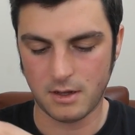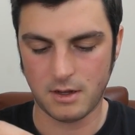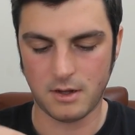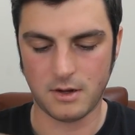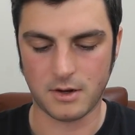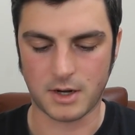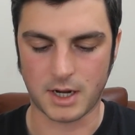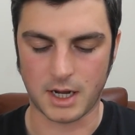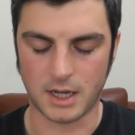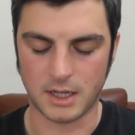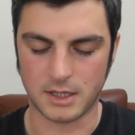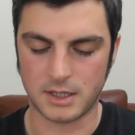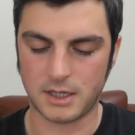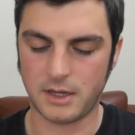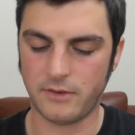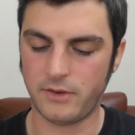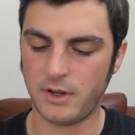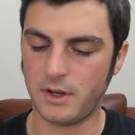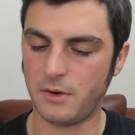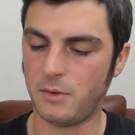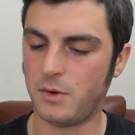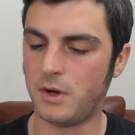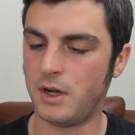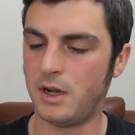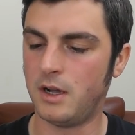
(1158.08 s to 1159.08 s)
Okay, let's give
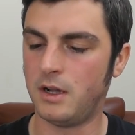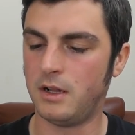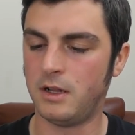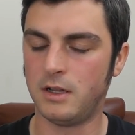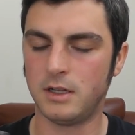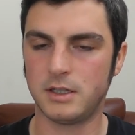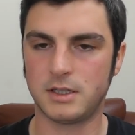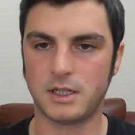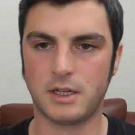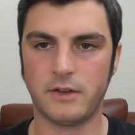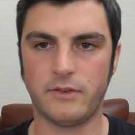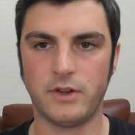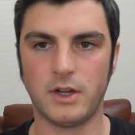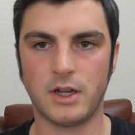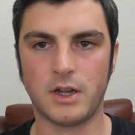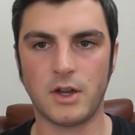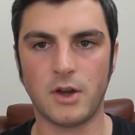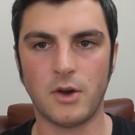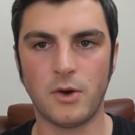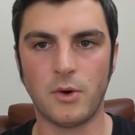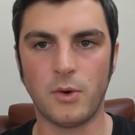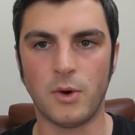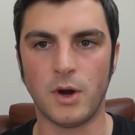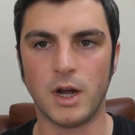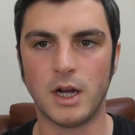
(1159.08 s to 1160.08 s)
it a whirl. Let's give it a
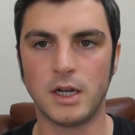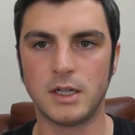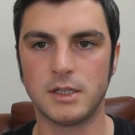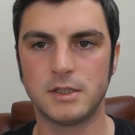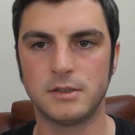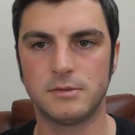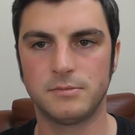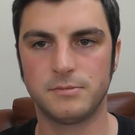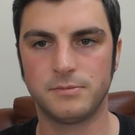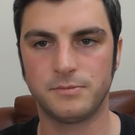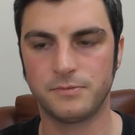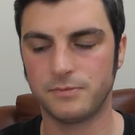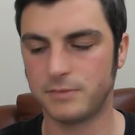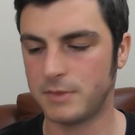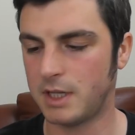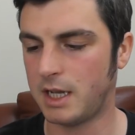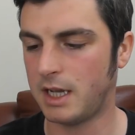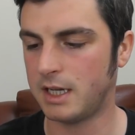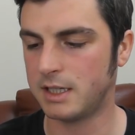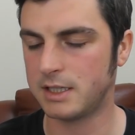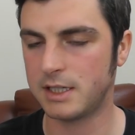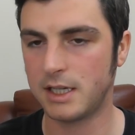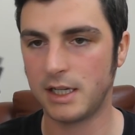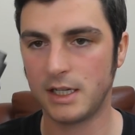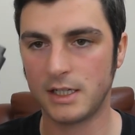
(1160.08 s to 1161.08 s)
go.
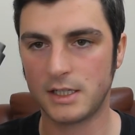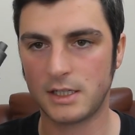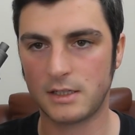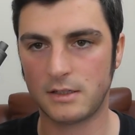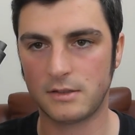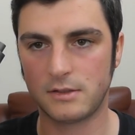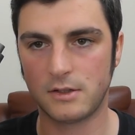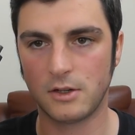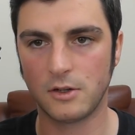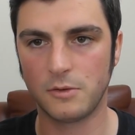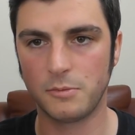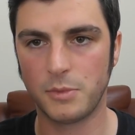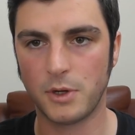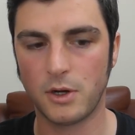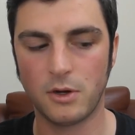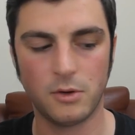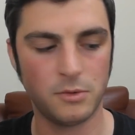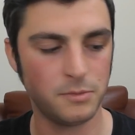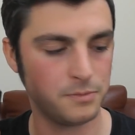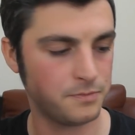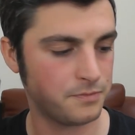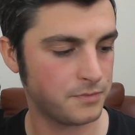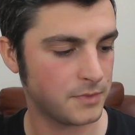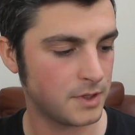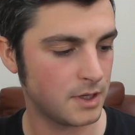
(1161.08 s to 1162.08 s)
Axis,
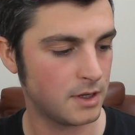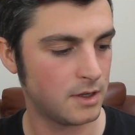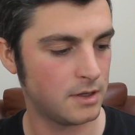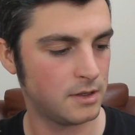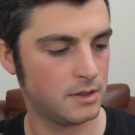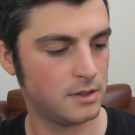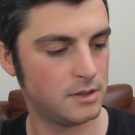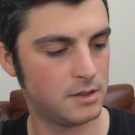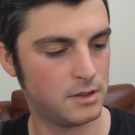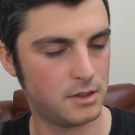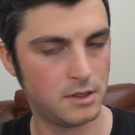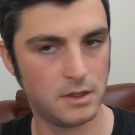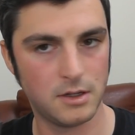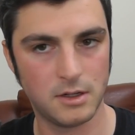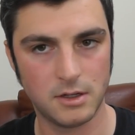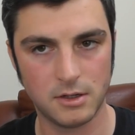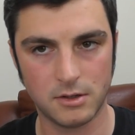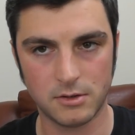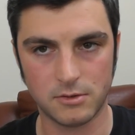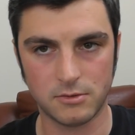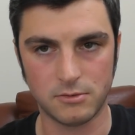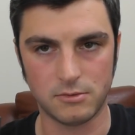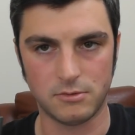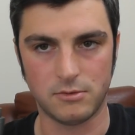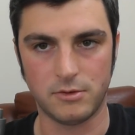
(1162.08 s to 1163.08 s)
tugboat,
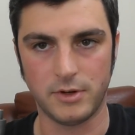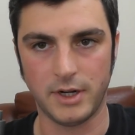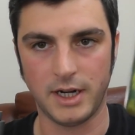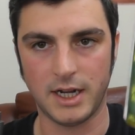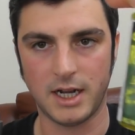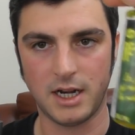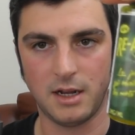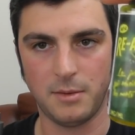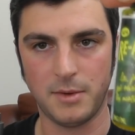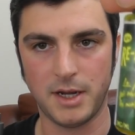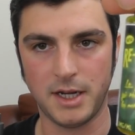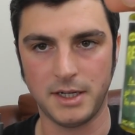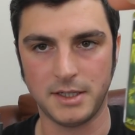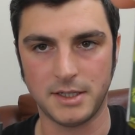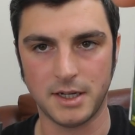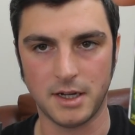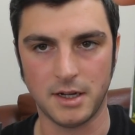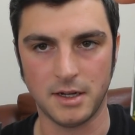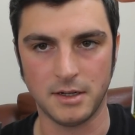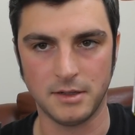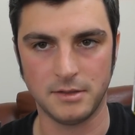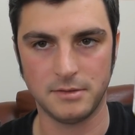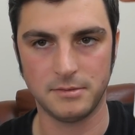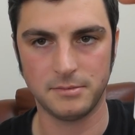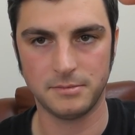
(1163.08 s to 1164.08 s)

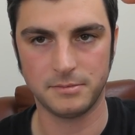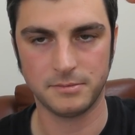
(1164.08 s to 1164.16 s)
Re-Animator.